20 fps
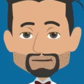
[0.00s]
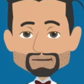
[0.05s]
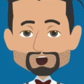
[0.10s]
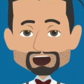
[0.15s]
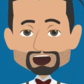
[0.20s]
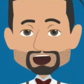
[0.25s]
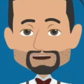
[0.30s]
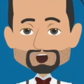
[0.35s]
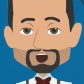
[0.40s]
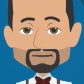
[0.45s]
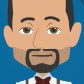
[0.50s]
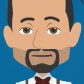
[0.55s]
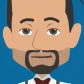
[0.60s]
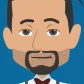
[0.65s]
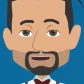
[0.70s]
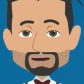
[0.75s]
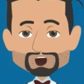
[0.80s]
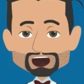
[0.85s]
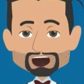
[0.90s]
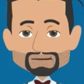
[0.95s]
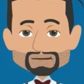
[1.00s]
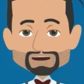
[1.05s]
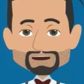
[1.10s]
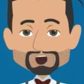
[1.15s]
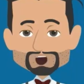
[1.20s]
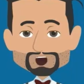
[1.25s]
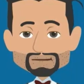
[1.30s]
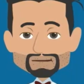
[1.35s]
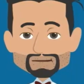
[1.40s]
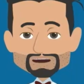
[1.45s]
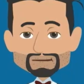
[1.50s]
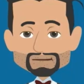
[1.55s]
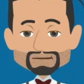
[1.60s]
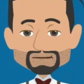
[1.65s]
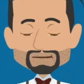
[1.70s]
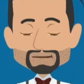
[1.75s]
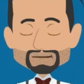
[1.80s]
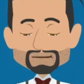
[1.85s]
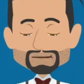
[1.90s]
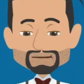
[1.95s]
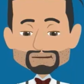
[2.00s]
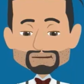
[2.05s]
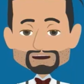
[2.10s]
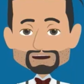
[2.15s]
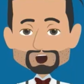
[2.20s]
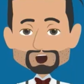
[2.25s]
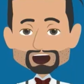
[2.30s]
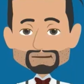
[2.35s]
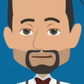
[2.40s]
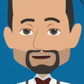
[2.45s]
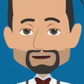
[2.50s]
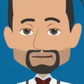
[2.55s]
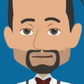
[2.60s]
like Google and Facebook do things differently.